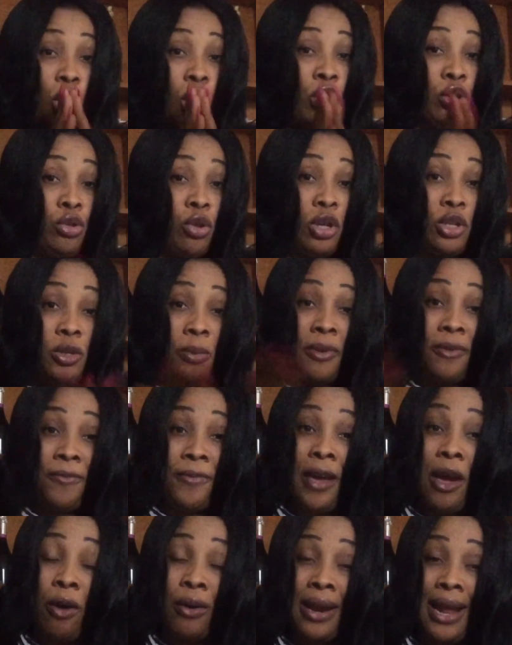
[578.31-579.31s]
although to be
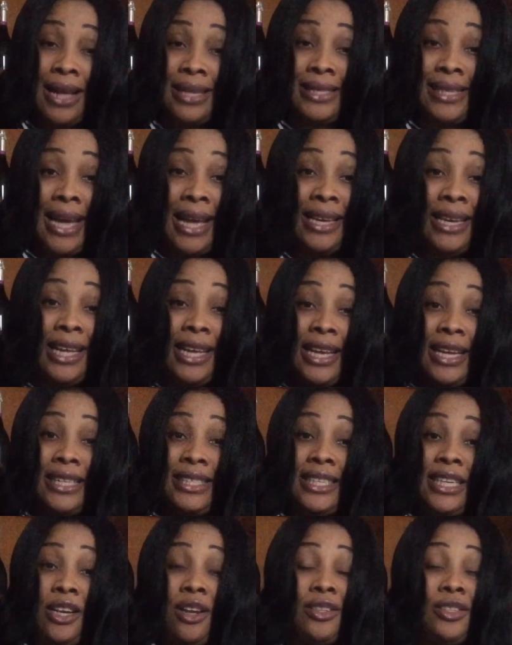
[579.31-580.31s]
fair on her side,
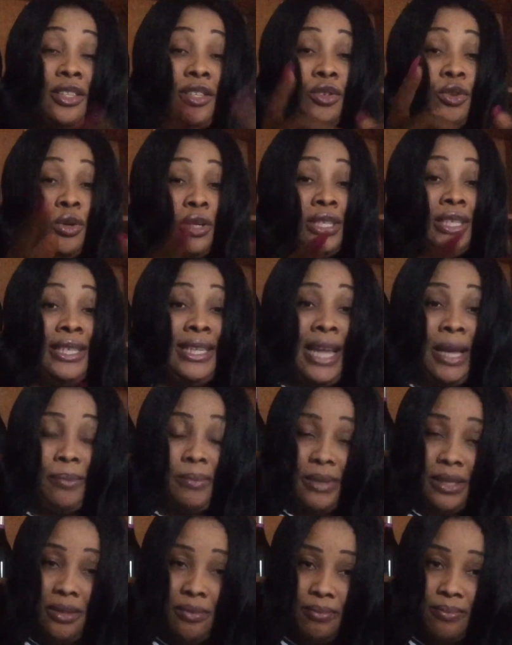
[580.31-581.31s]
she doesn't know the
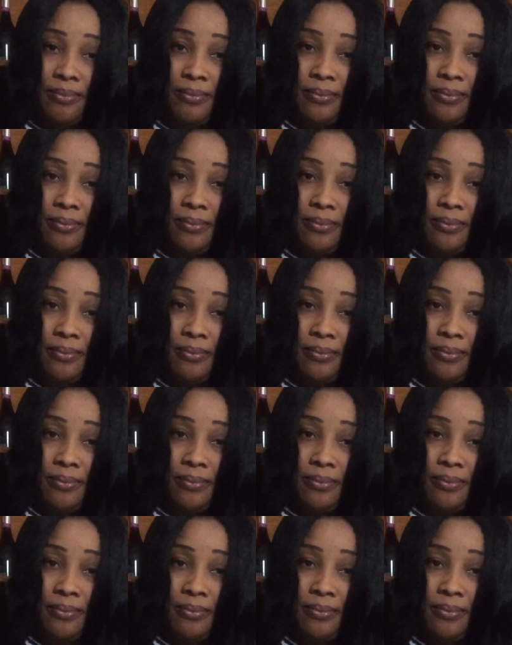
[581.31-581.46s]
depth.